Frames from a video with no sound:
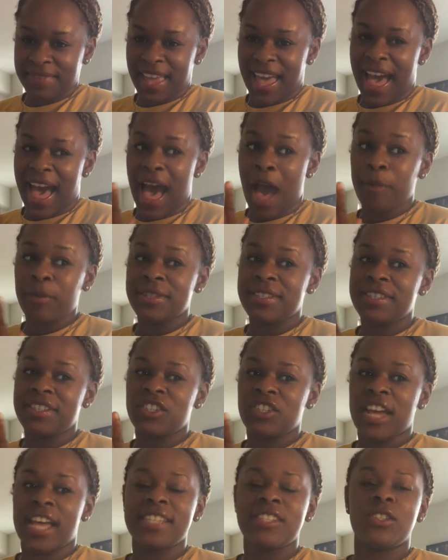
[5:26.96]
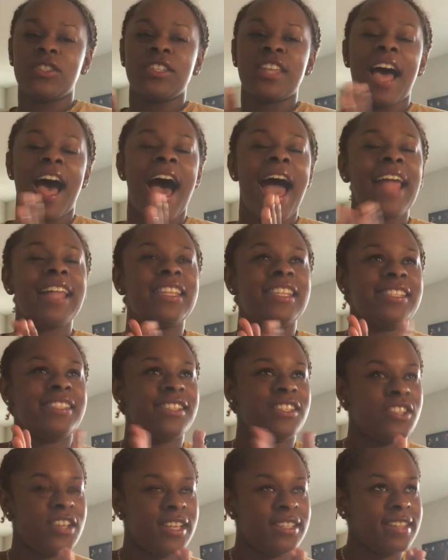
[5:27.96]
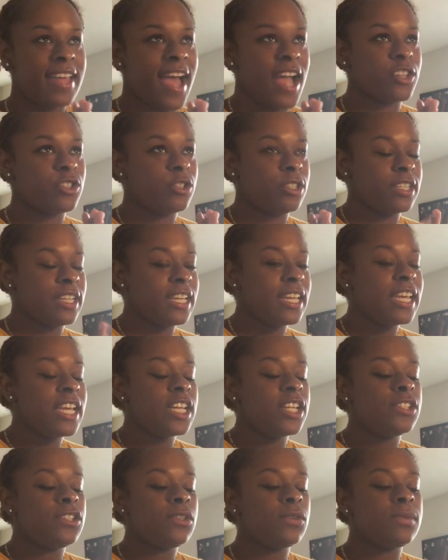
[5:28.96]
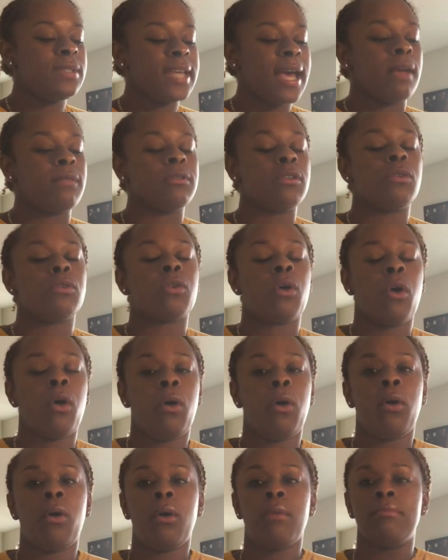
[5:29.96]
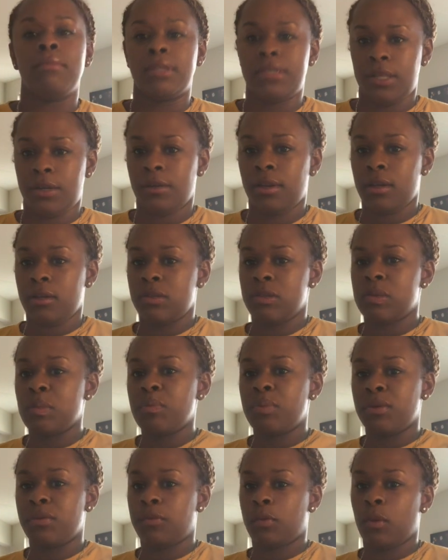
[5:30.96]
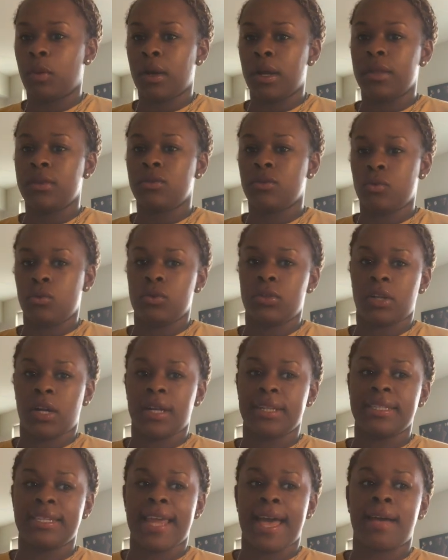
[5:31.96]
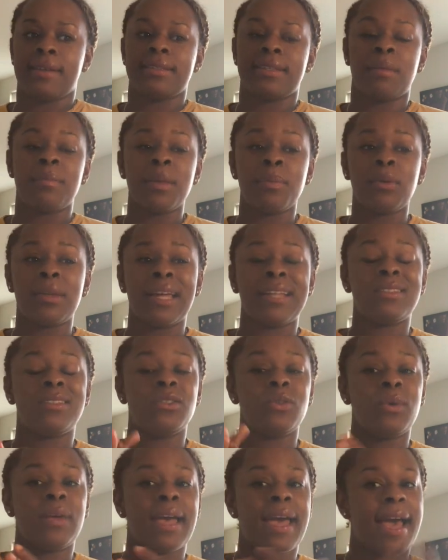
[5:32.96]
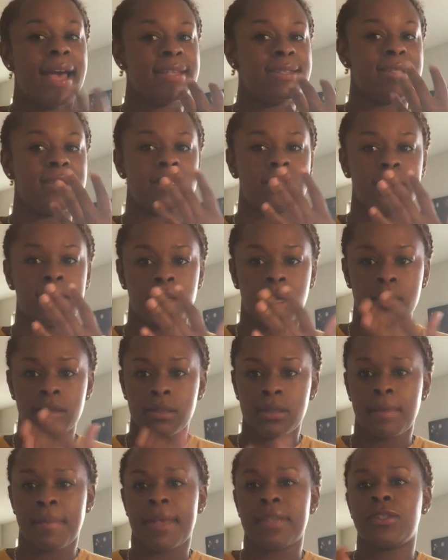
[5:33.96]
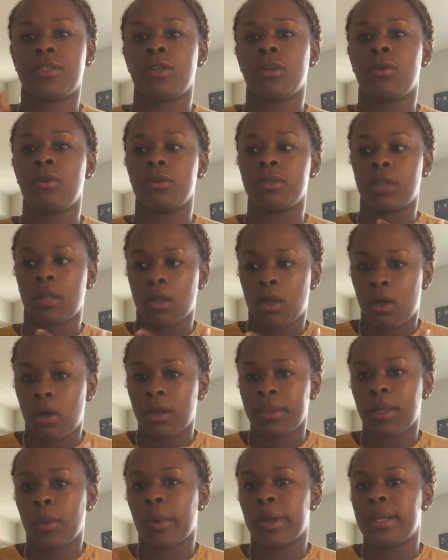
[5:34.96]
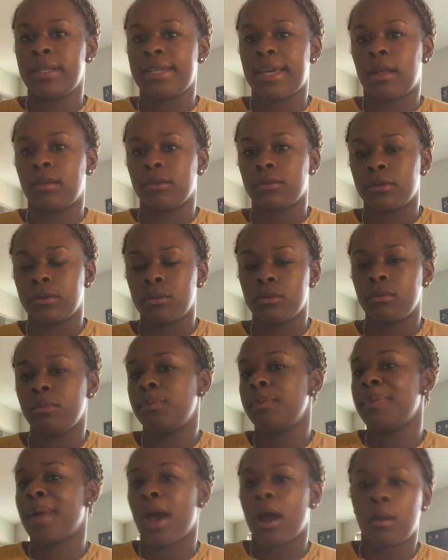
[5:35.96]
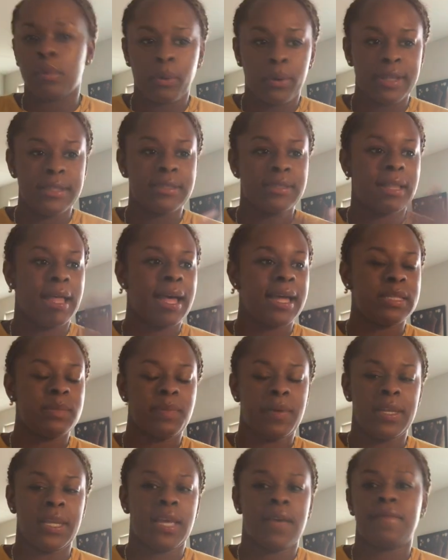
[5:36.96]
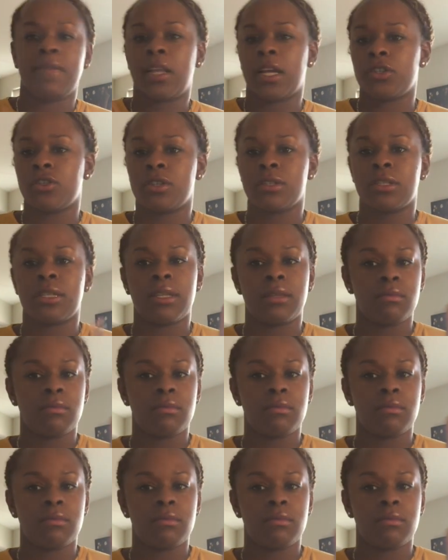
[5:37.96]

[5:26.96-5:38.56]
I would highly suggest actually, to download all materials before school starts. Now, some people like to do it as the semester goes along. They want to download new PowerPoint slides, PDF lectures.